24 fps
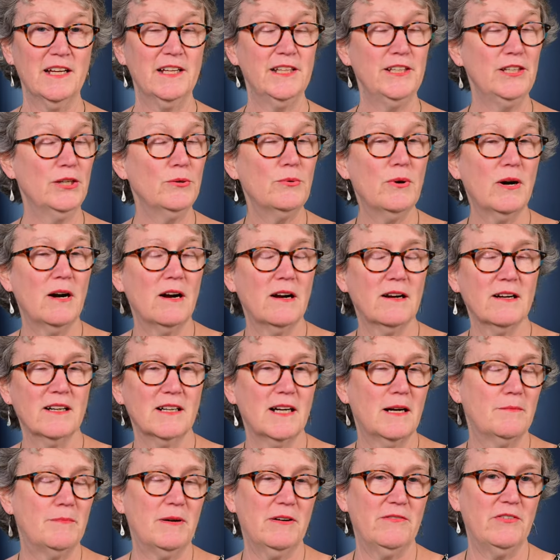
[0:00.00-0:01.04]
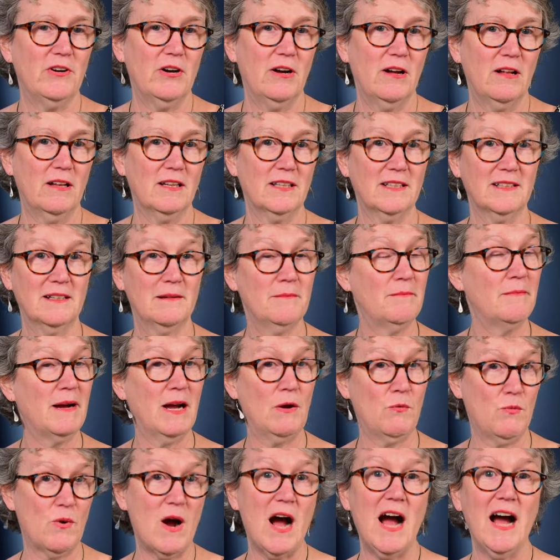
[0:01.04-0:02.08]
You are, above all,
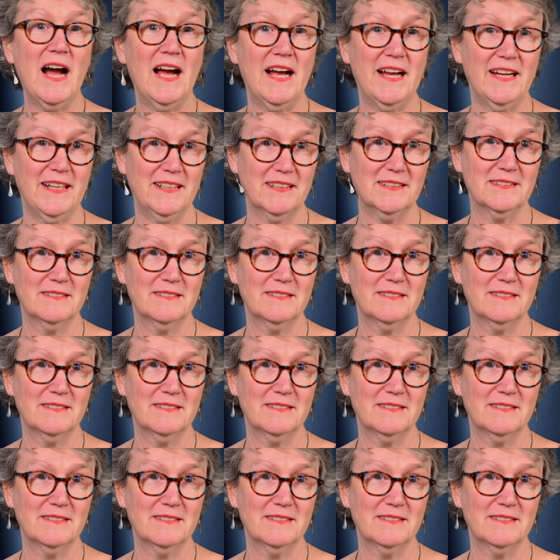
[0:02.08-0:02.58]
my why.